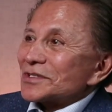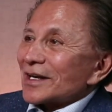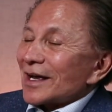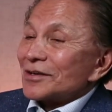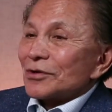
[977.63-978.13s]

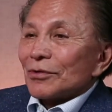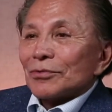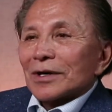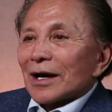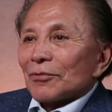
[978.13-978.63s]
and I know
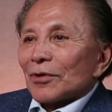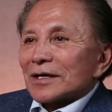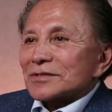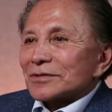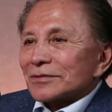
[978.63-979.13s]
what I
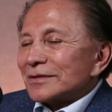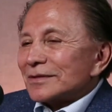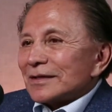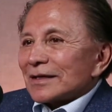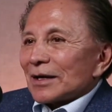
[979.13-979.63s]
want, so
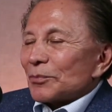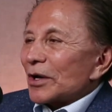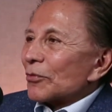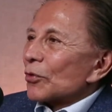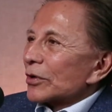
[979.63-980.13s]
I
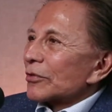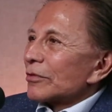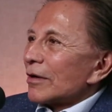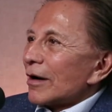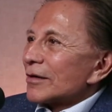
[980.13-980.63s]
better work
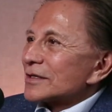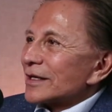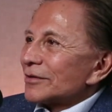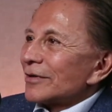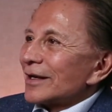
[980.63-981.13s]
real hard to
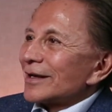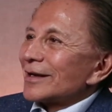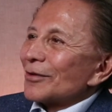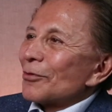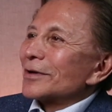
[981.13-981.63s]
get ready to
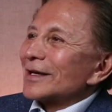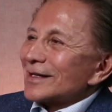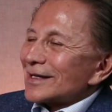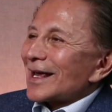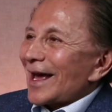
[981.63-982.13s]
go
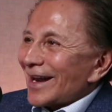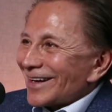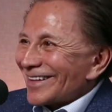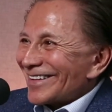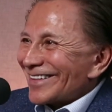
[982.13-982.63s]
get that.
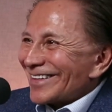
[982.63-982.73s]
You may know